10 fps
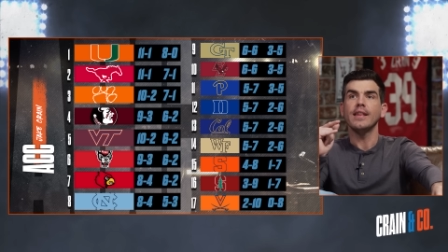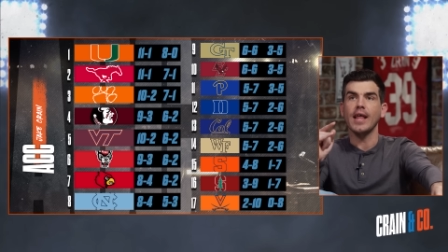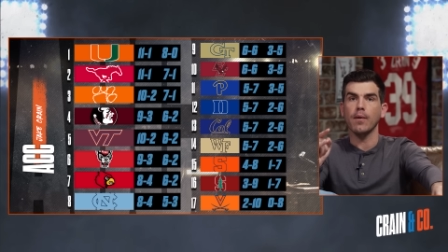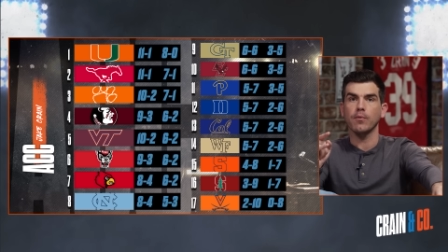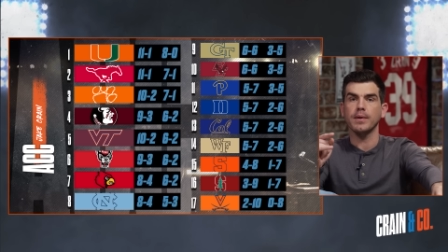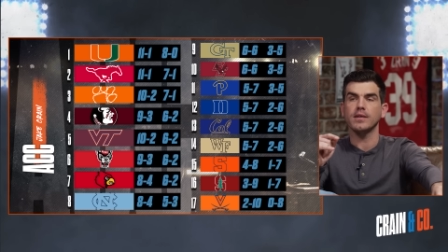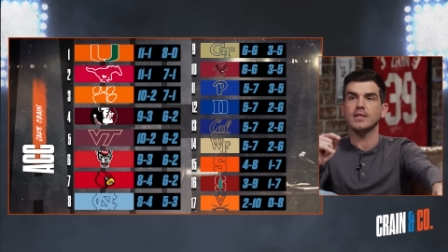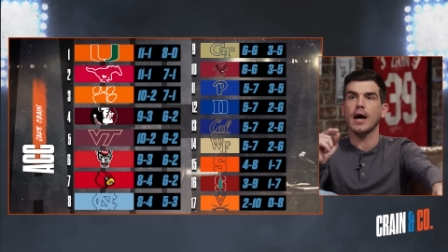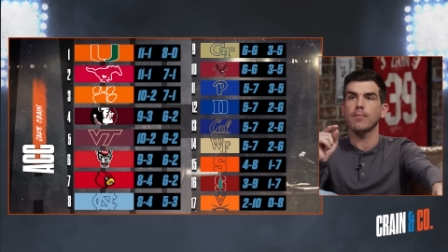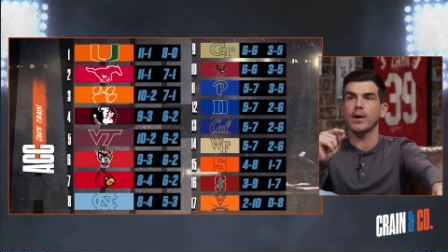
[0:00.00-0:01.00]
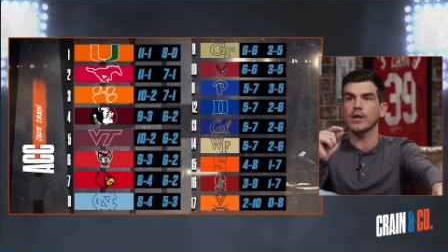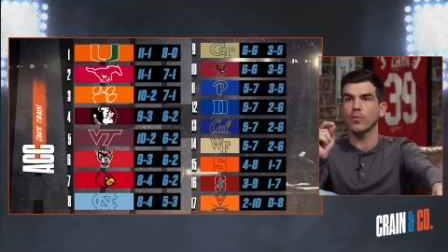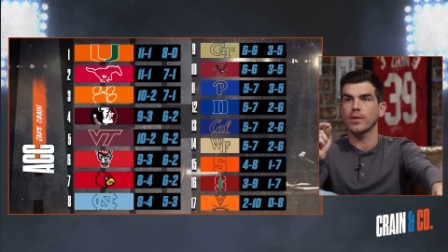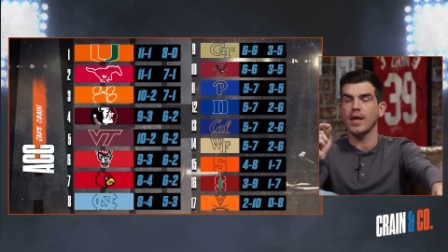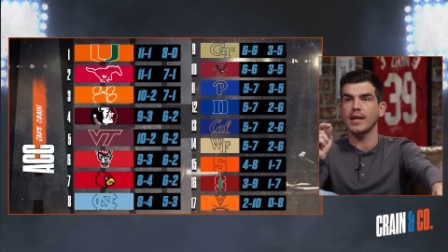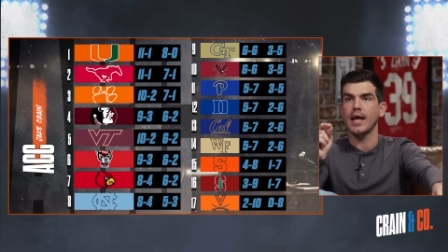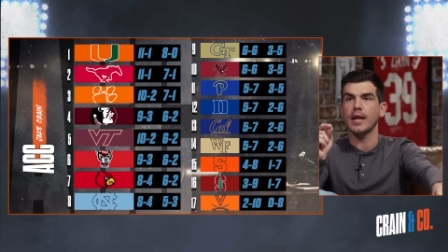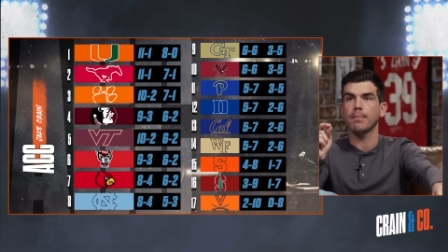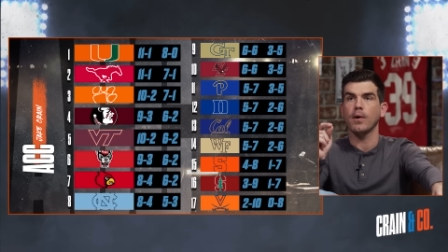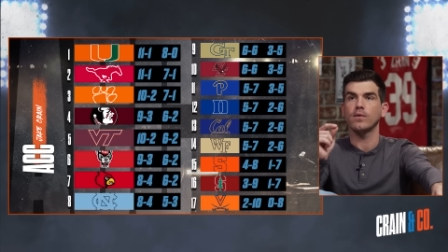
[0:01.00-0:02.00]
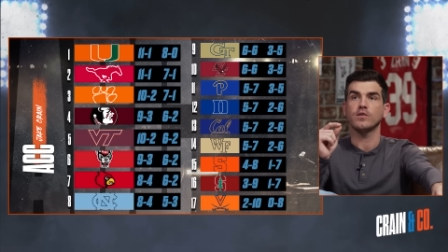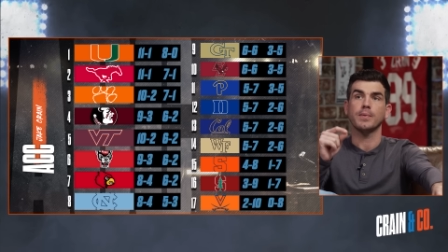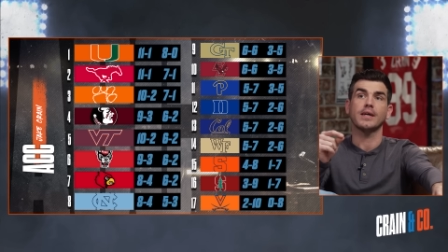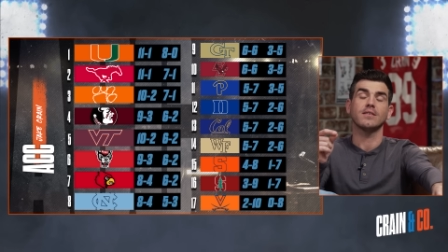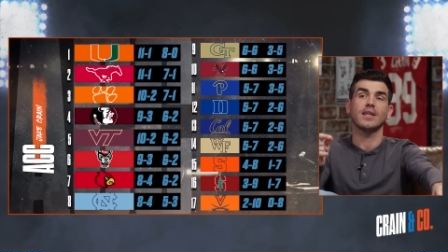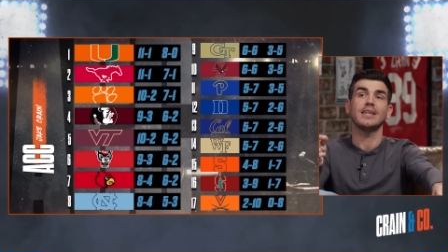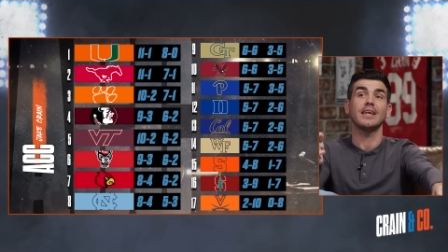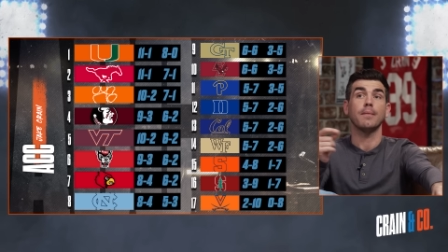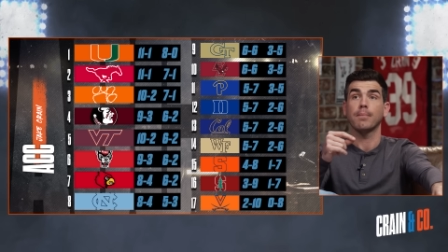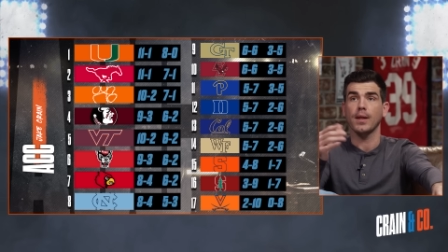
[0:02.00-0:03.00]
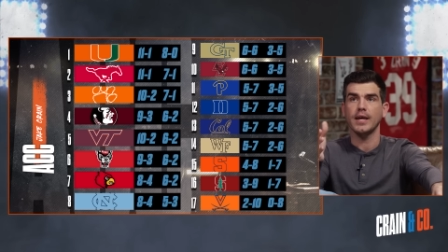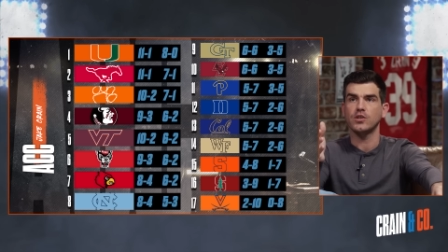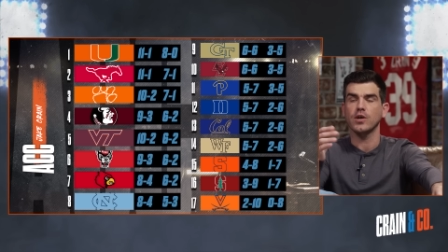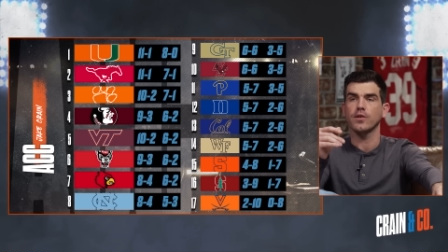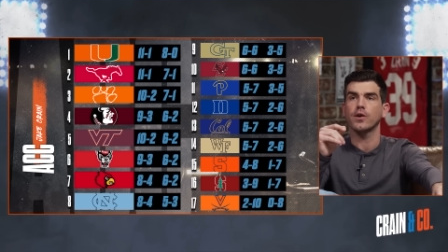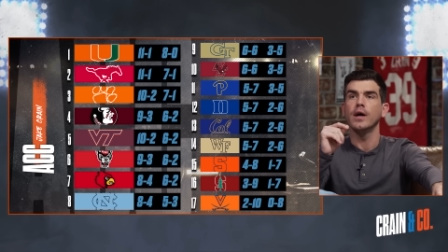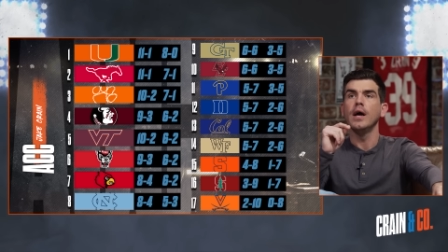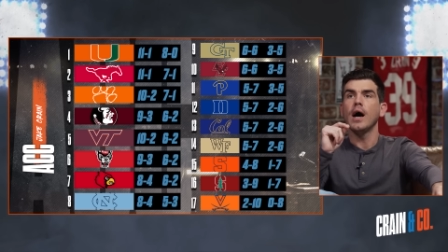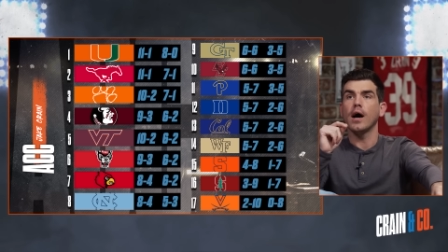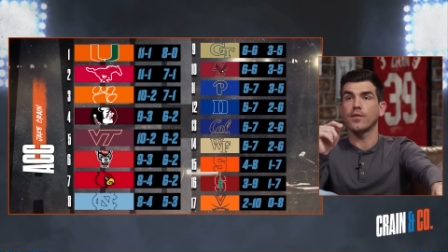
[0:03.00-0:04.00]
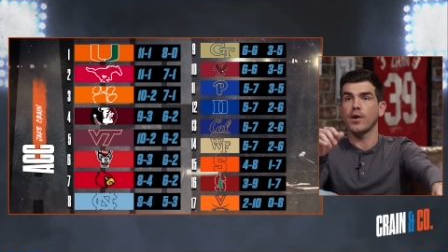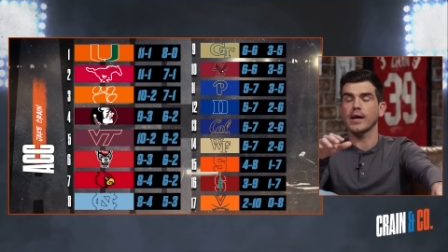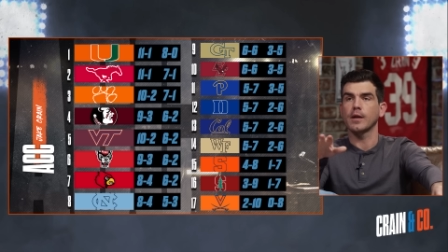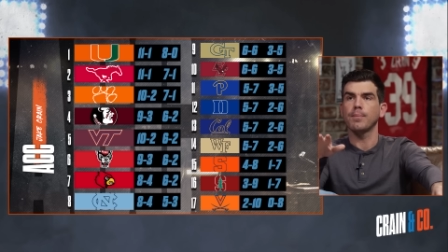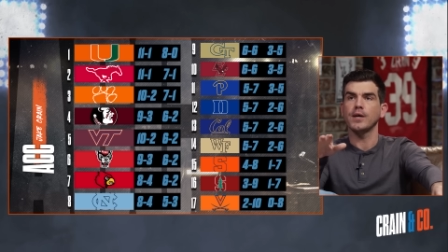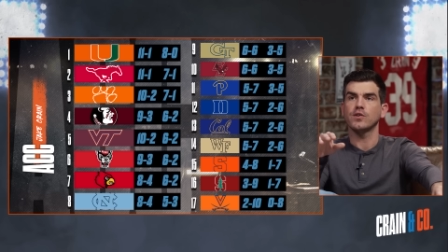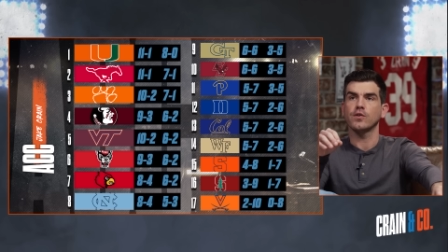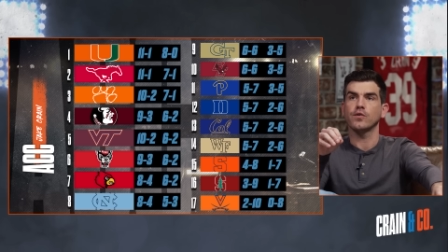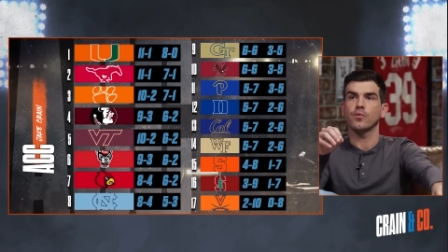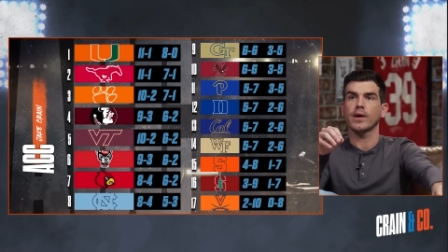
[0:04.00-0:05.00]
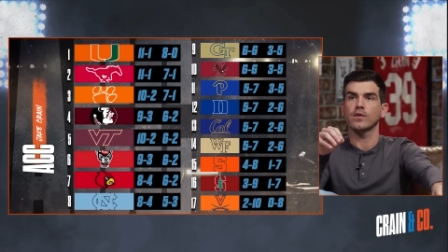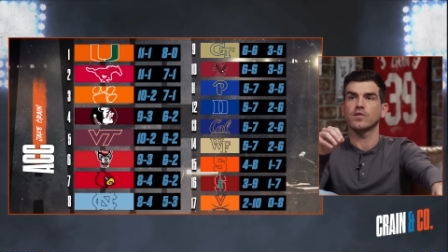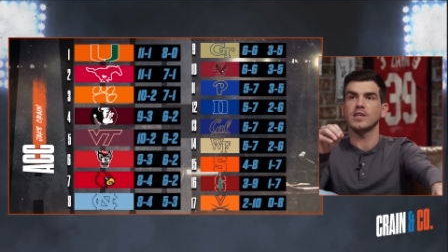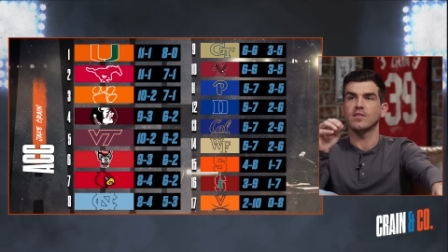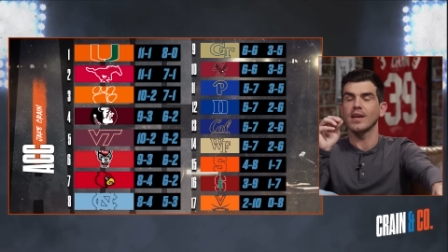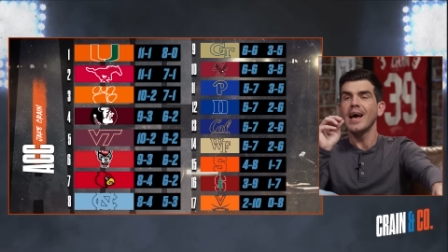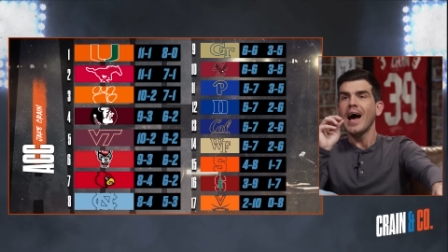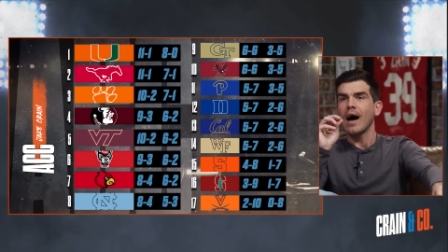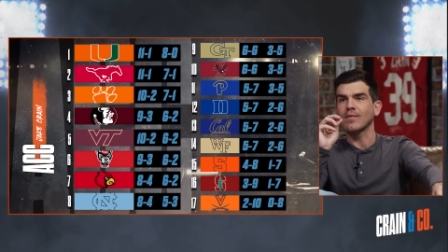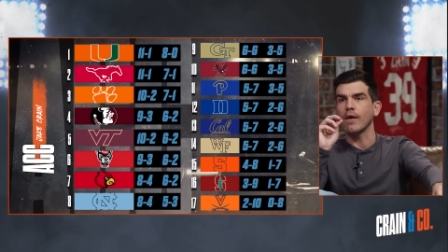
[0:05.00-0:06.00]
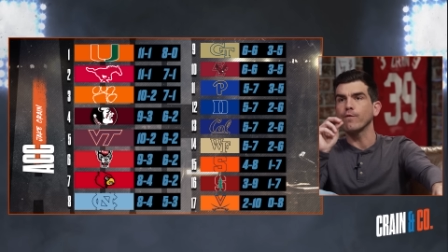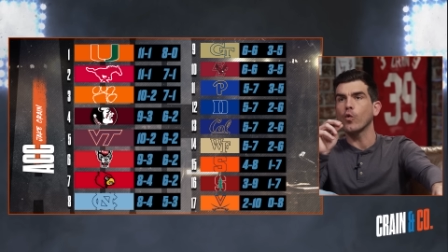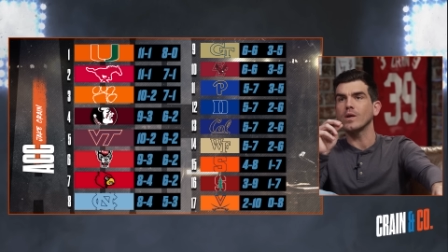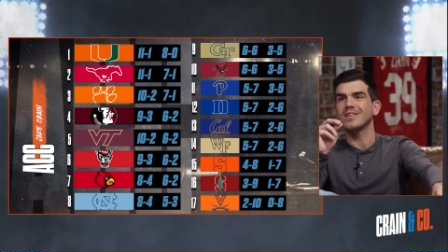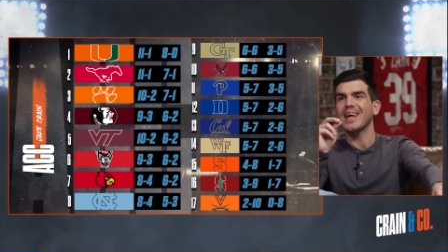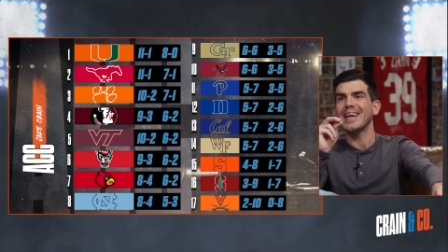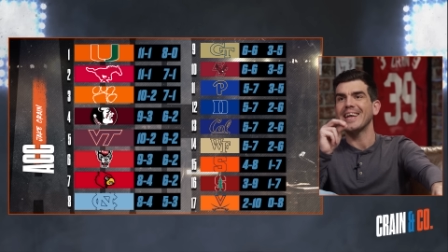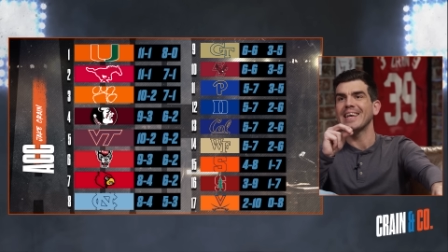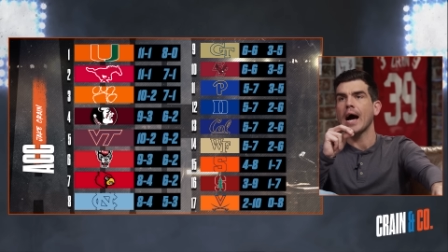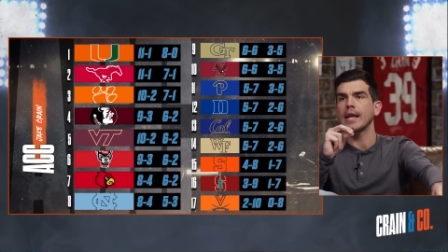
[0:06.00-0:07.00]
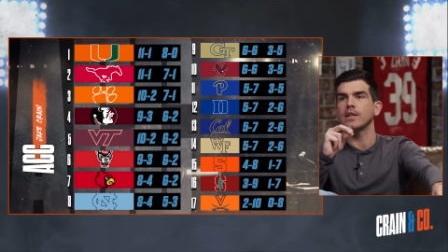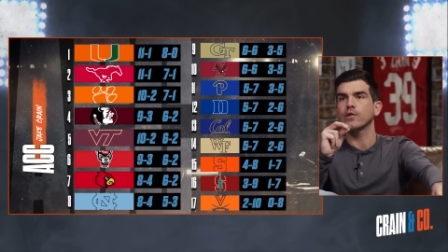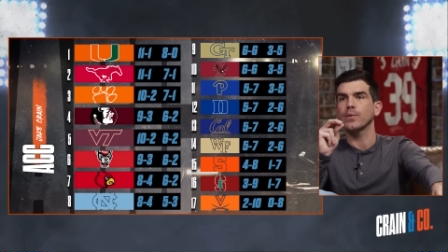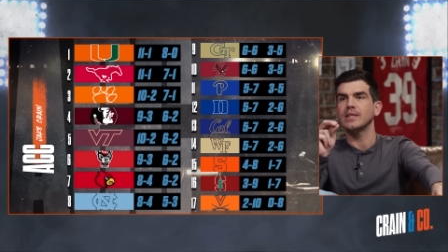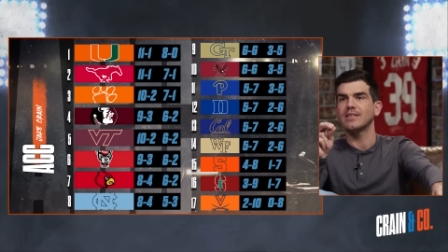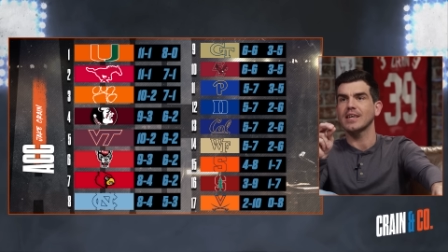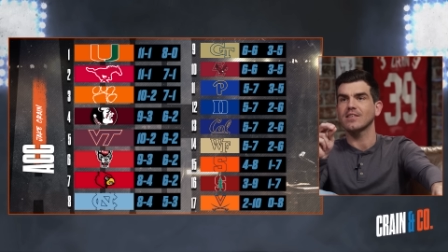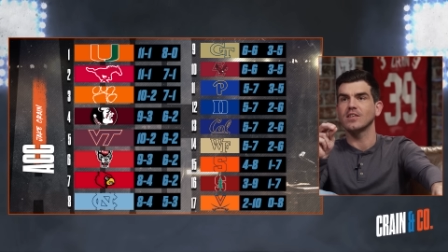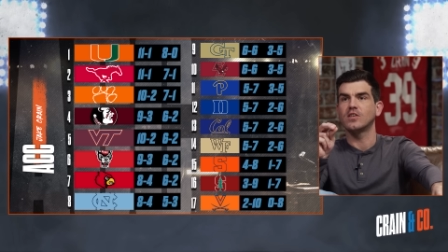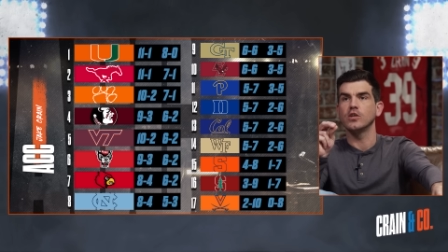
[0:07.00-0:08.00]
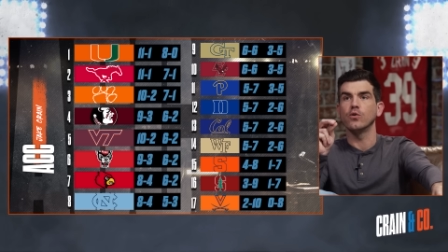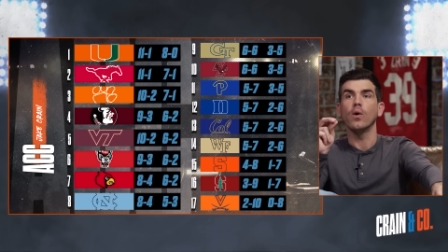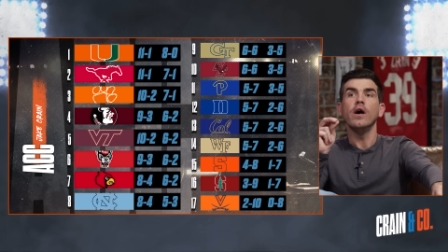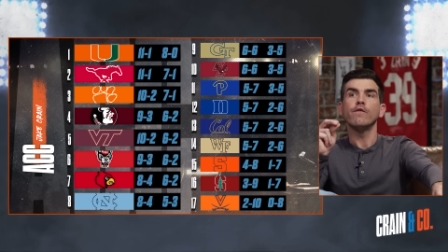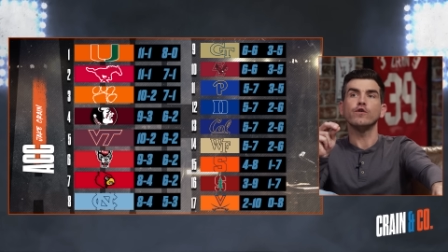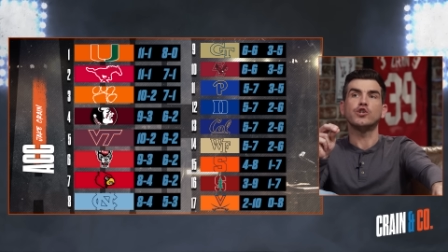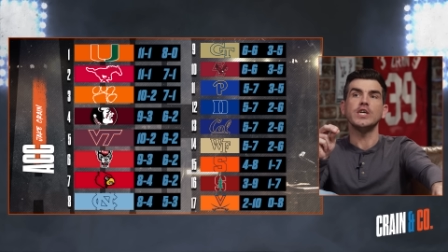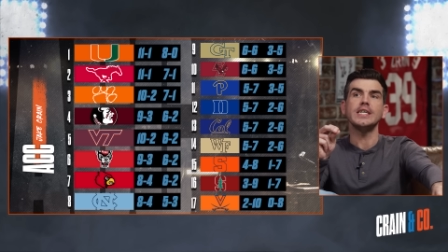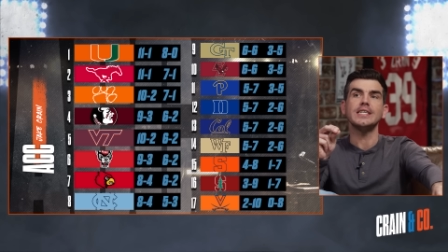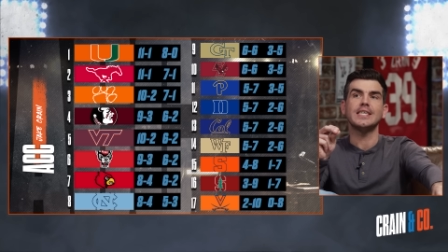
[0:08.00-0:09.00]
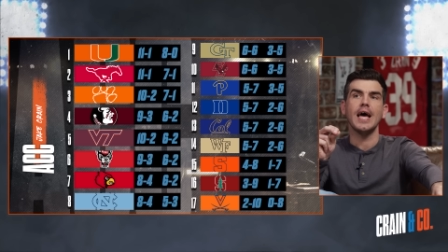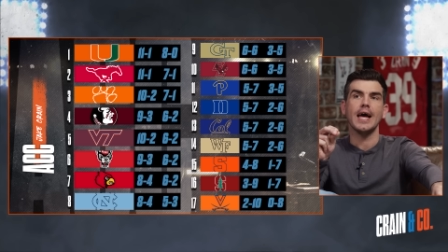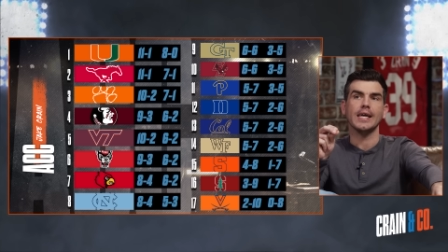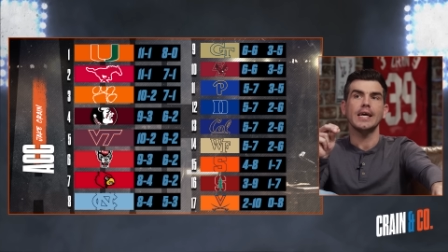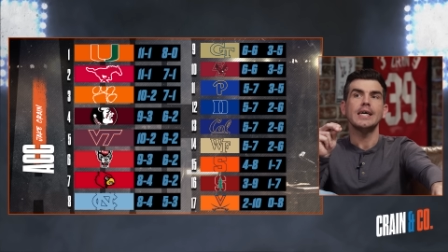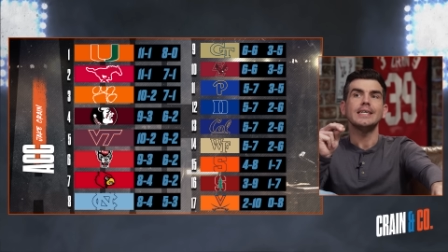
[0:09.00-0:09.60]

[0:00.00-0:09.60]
That would be the tiebreaker with head-to-head opponents because they didn't play each other. They're not going to play each other during the regular season. I've got Florida State at 9-3, 6-2. Virginia Tech,